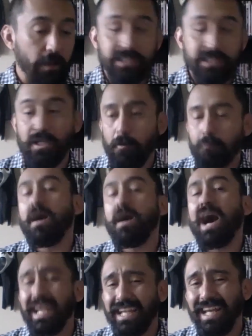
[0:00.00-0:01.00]
So
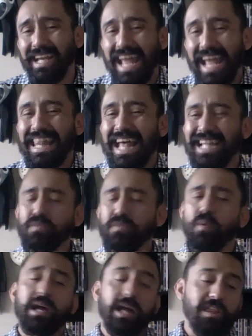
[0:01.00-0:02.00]
I get it, and that's
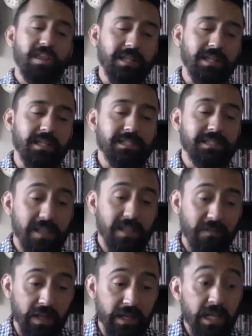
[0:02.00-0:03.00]
why I think that
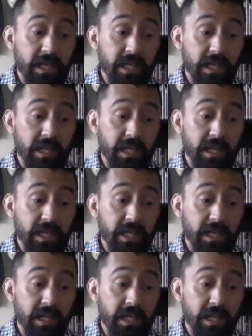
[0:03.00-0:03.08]
Seven,